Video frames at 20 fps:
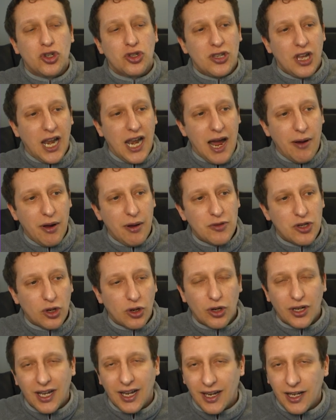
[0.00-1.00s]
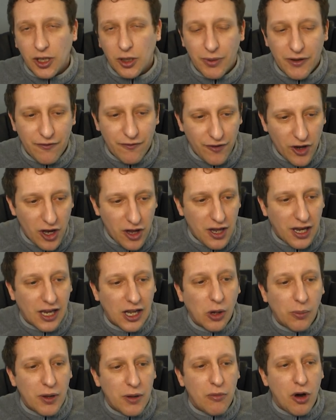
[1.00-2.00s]
allow him to look a little bit further, a
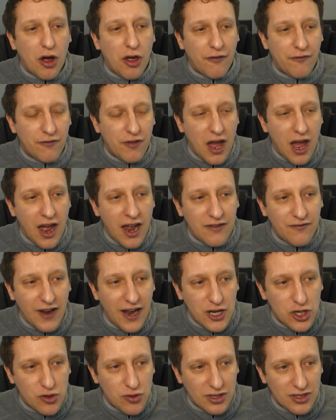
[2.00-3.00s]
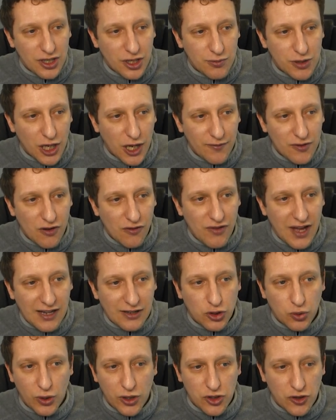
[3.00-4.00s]
little bit more adventurous in terms of that
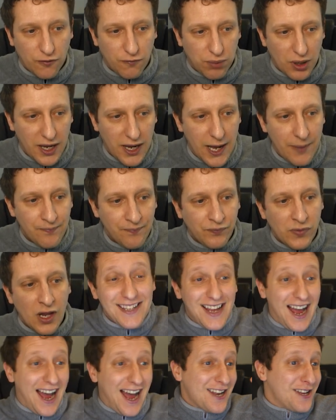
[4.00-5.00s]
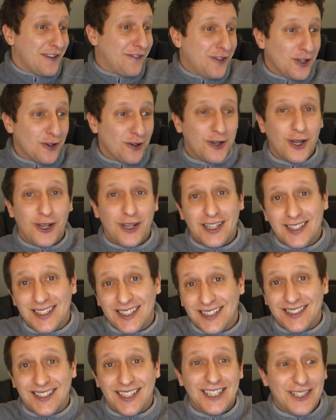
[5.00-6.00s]
switch of play. And if you look at the
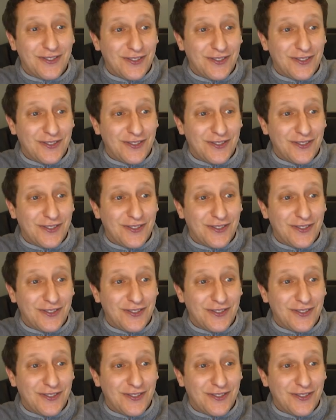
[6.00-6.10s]
assists for